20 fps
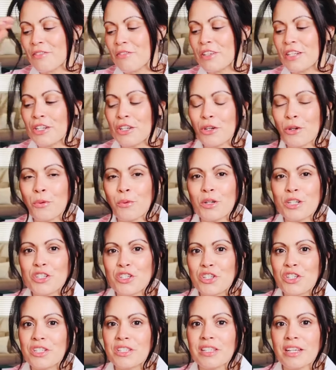a video where
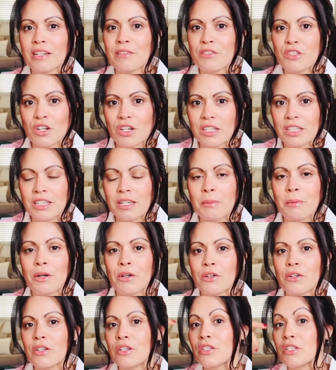she's kind of talking
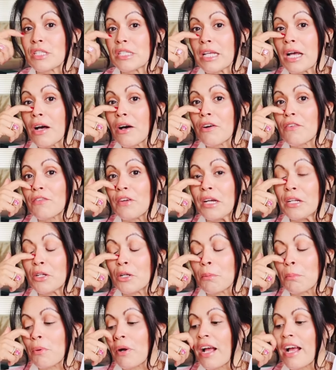about herself and
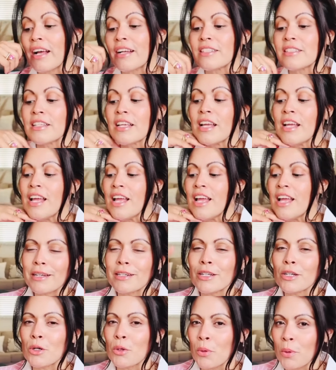her brand. I'm not
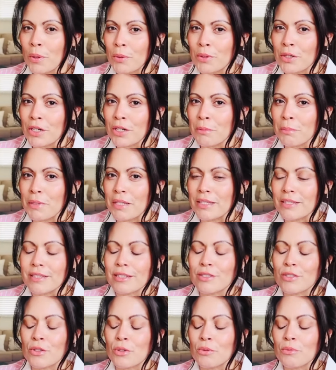going to quote her because
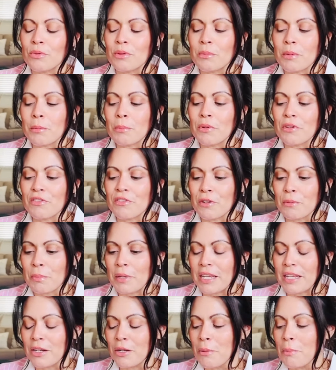I don't remember
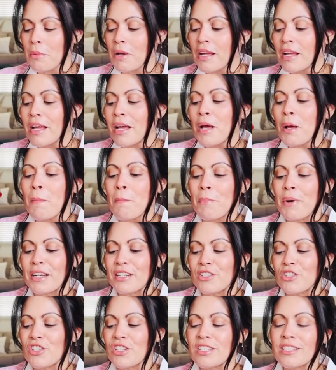verbatim,
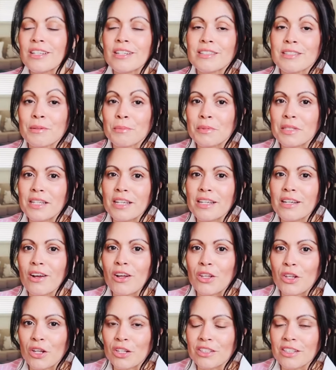but she said something
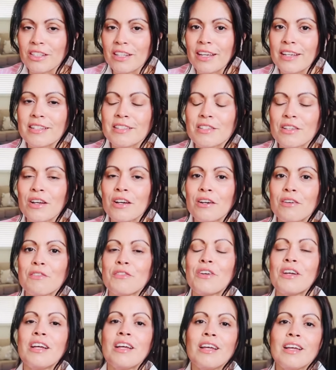along the lines of,